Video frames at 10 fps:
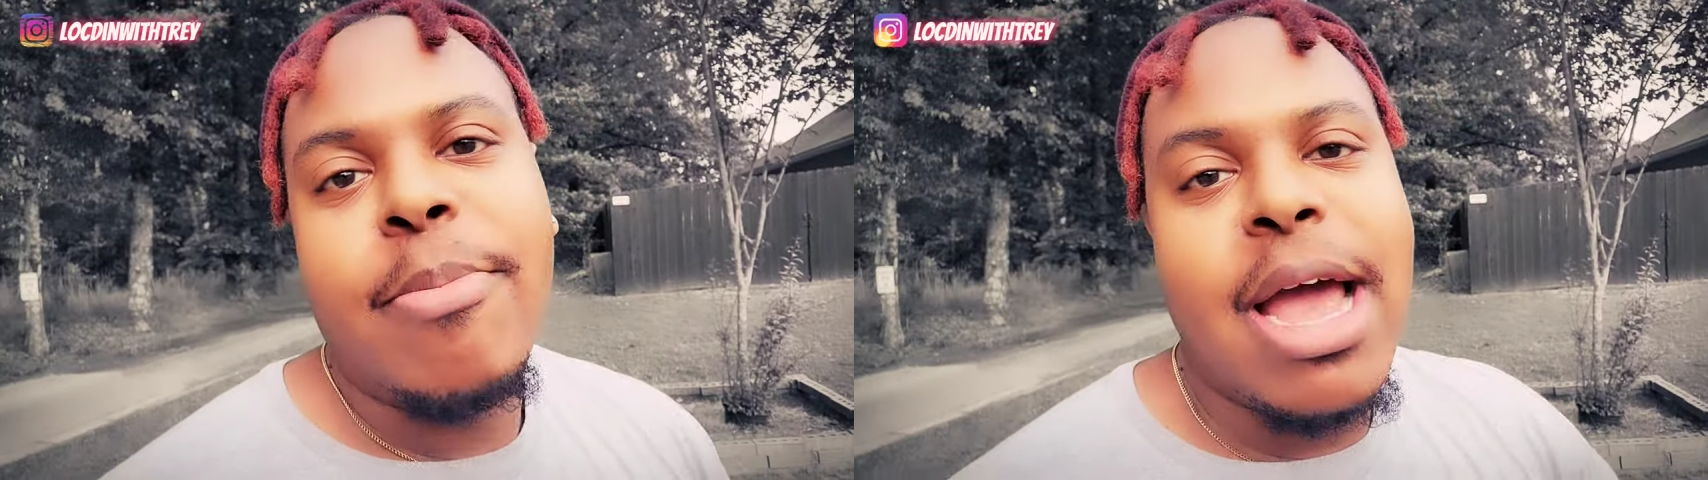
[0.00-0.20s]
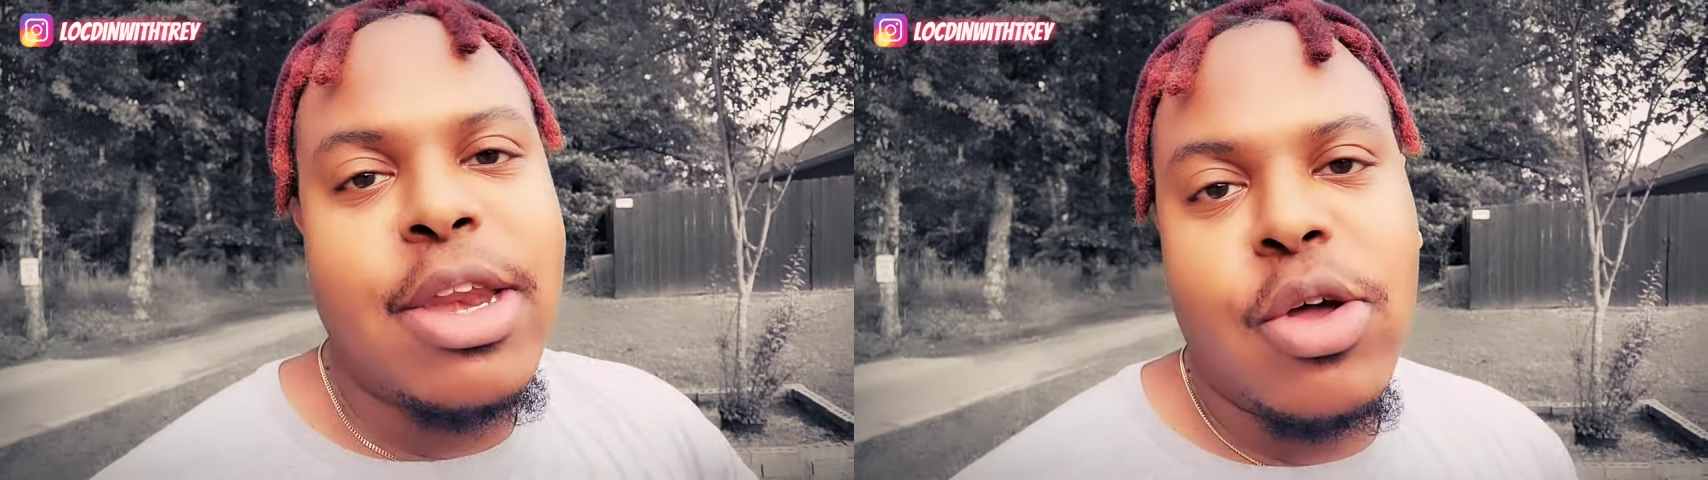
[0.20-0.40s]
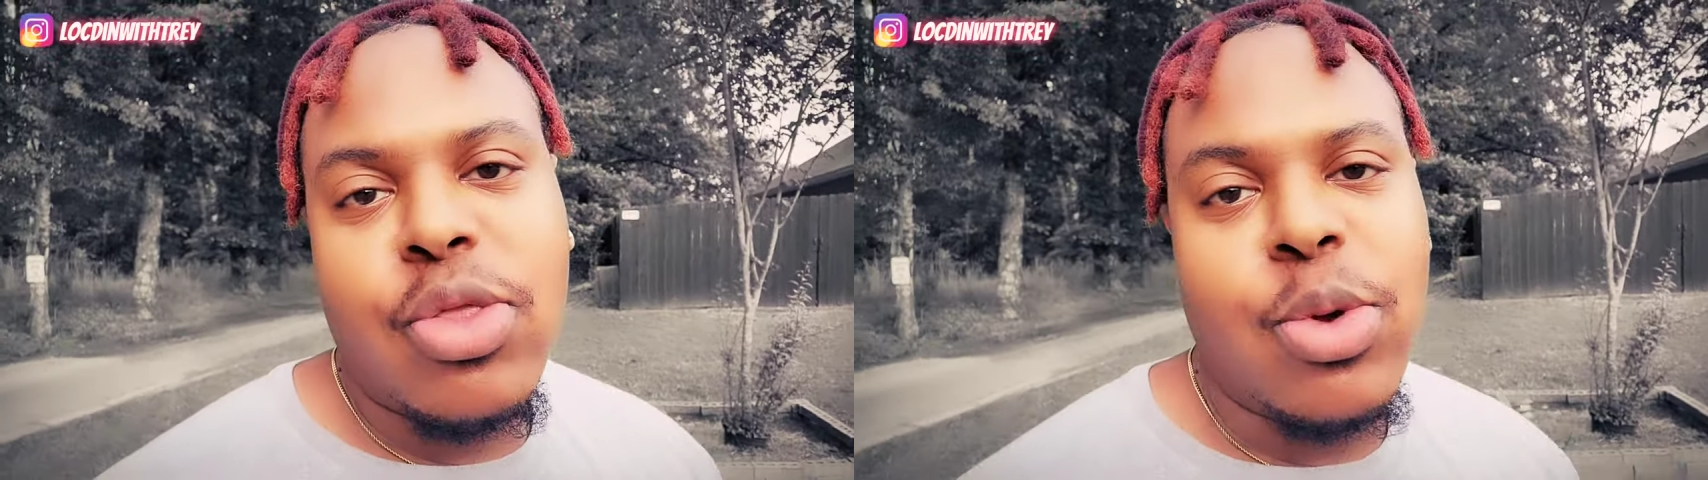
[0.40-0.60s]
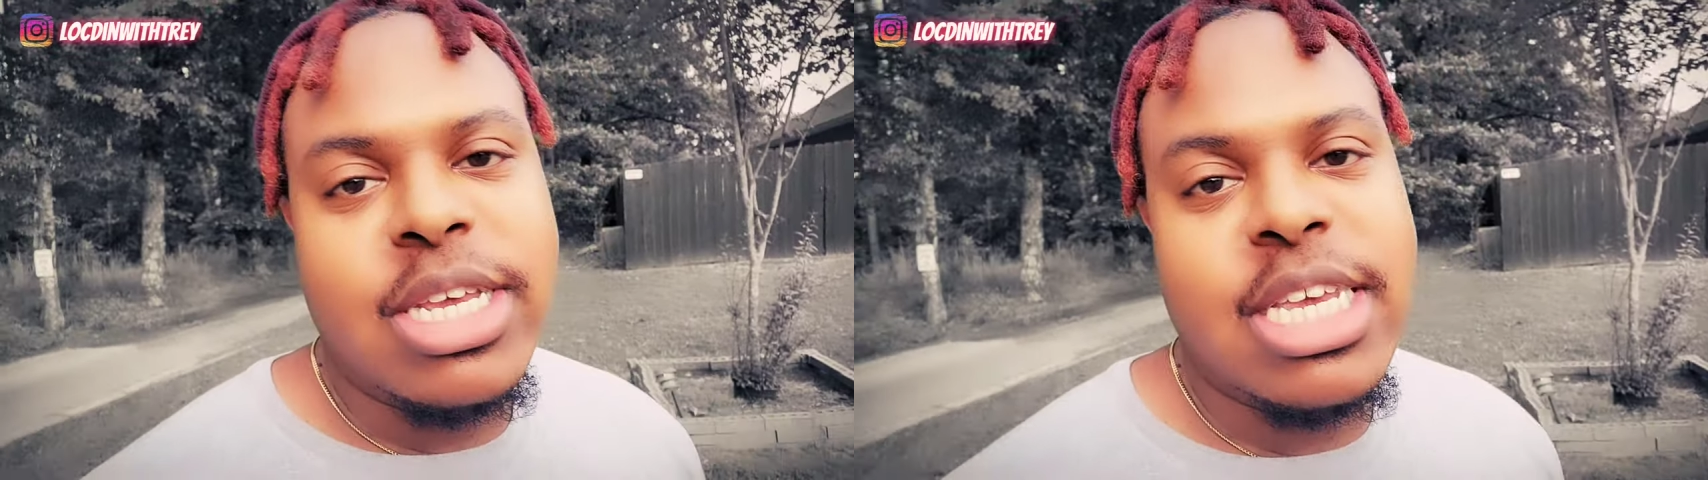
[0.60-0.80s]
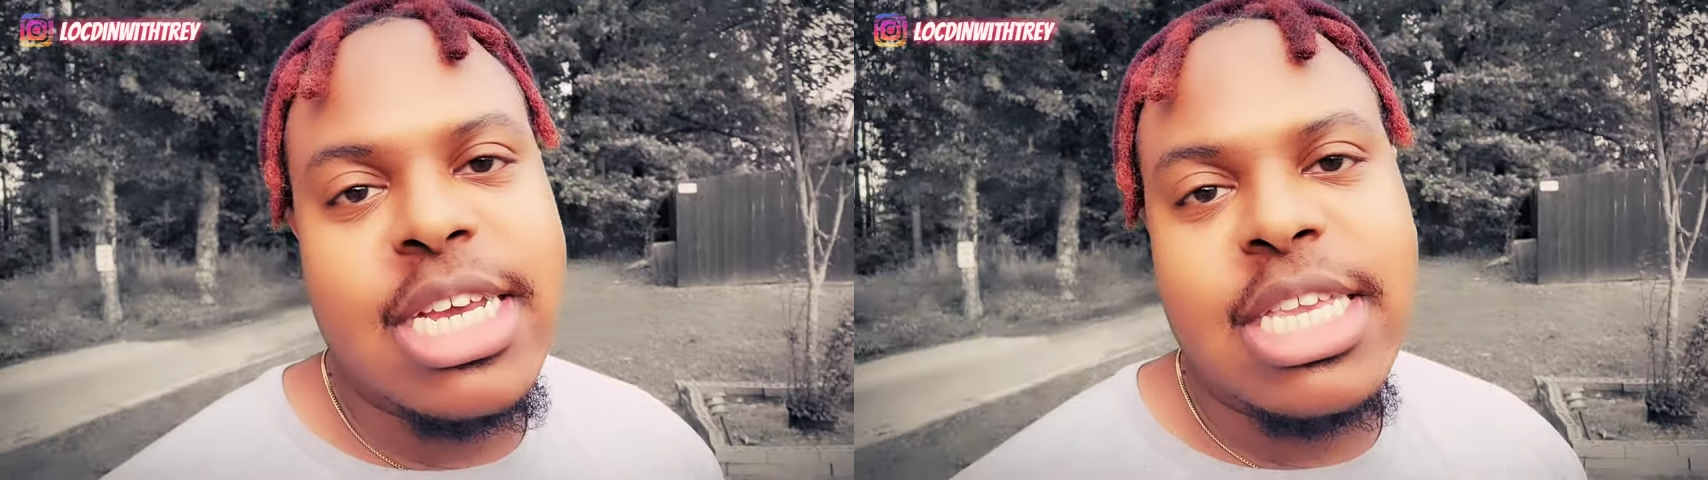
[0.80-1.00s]
It might do a
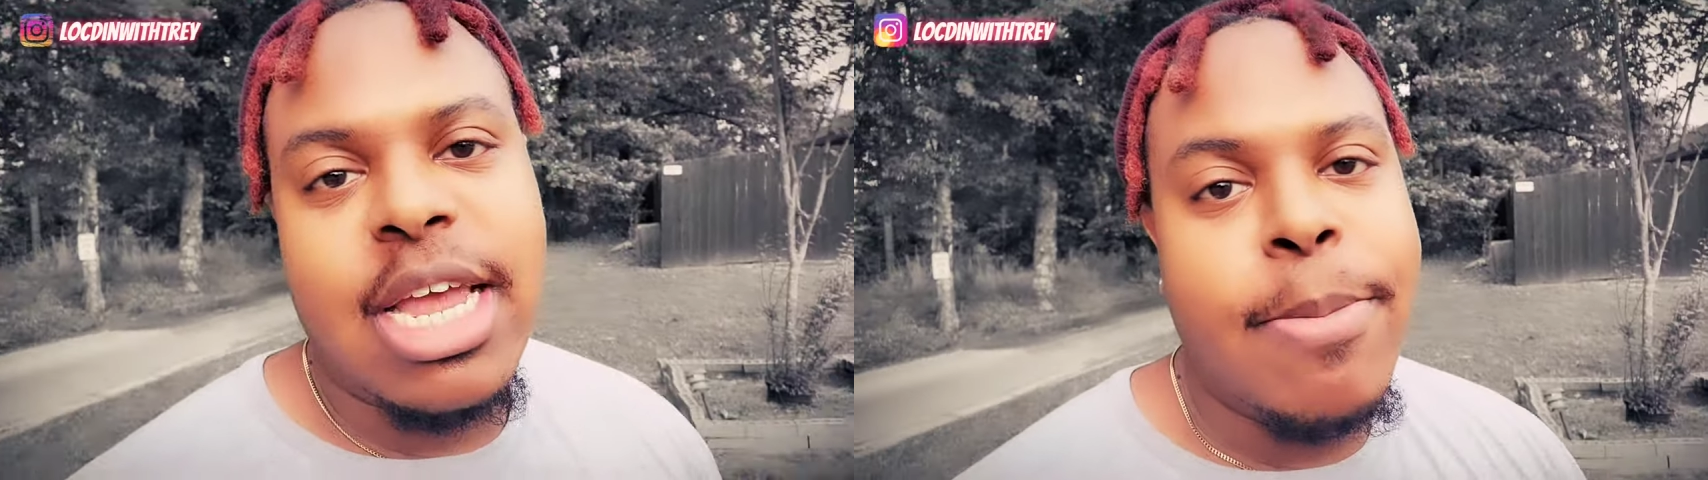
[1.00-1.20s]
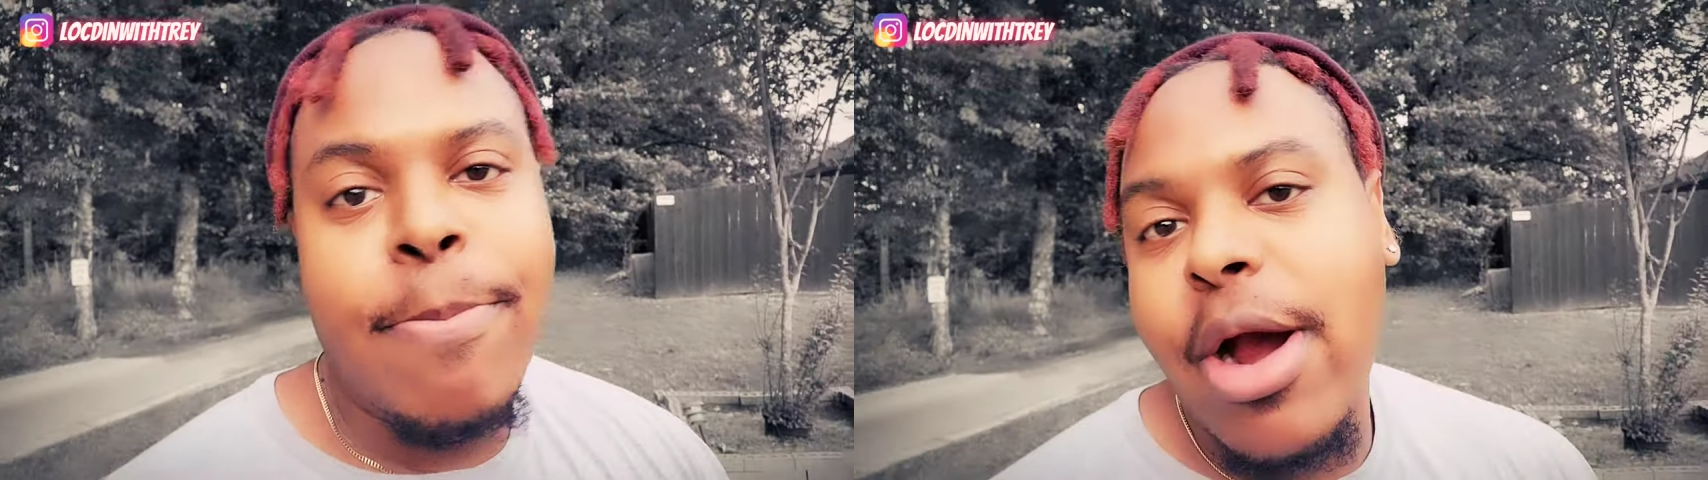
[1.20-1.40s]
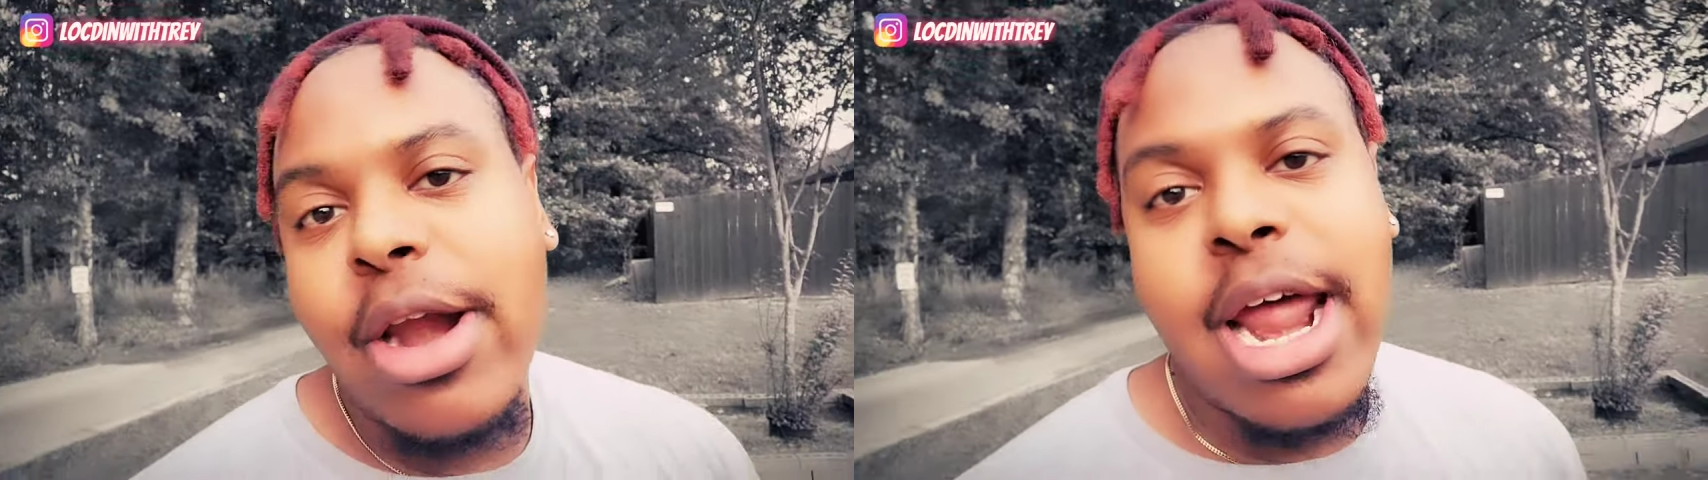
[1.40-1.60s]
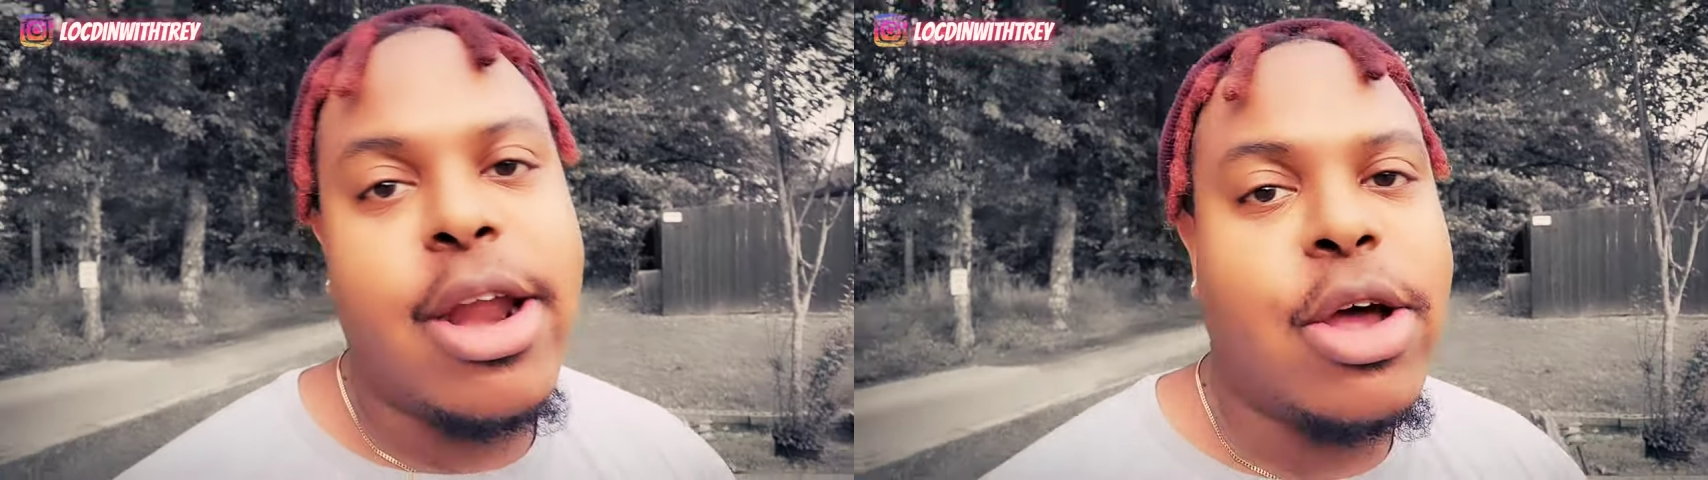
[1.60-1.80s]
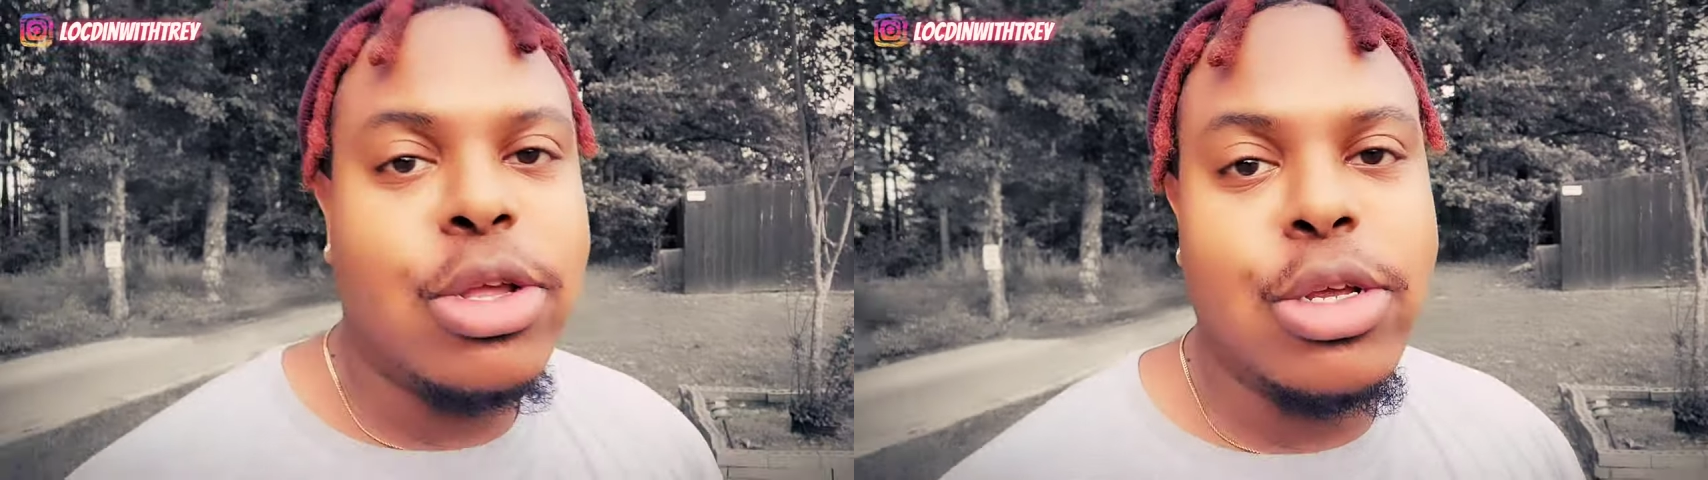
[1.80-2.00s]
360 and burn
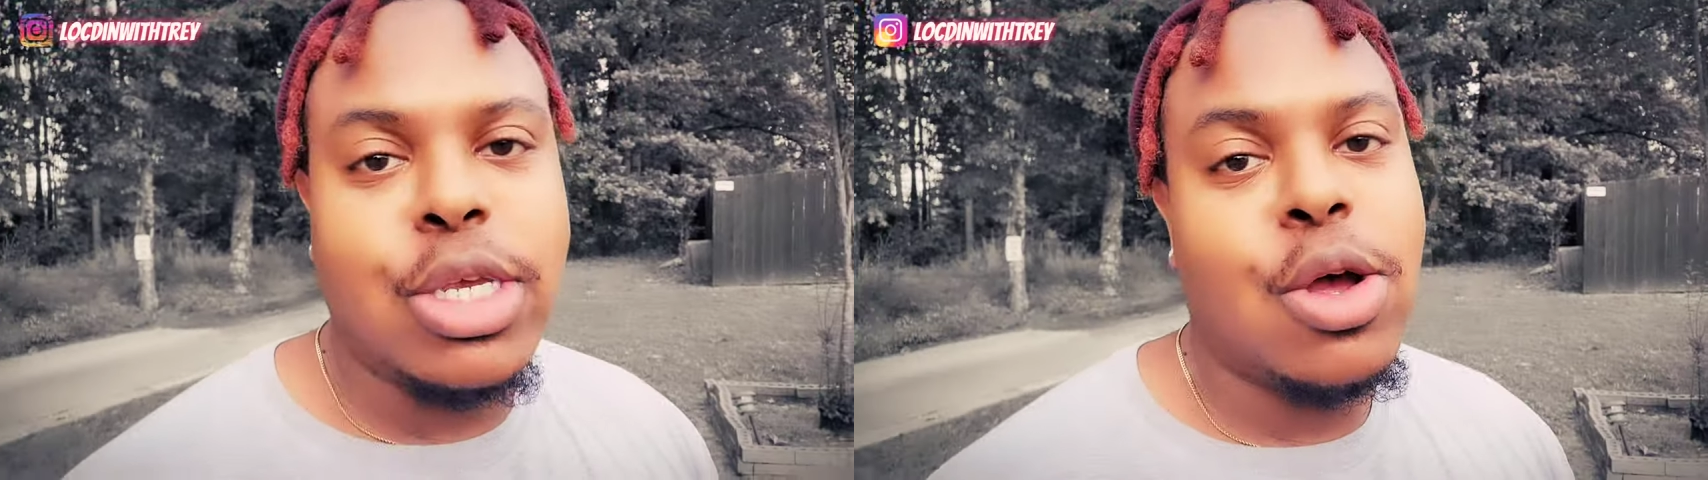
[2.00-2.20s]
out on you.